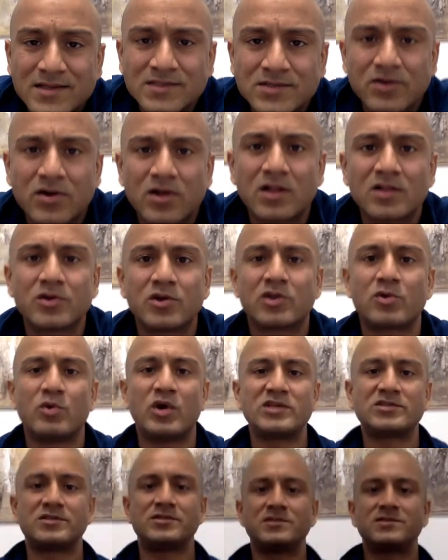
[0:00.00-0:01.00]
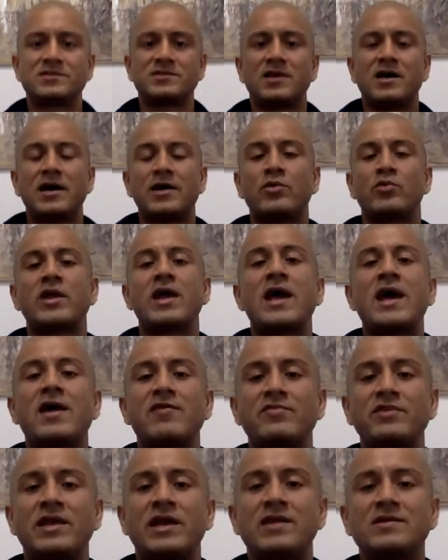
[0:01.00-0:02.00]
these are all good questions. I don't
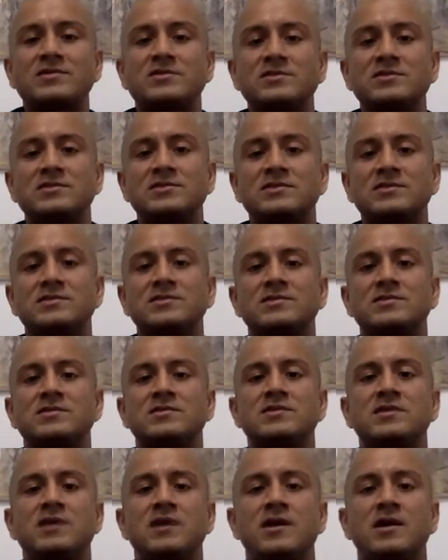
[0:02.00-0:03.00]
have the answers.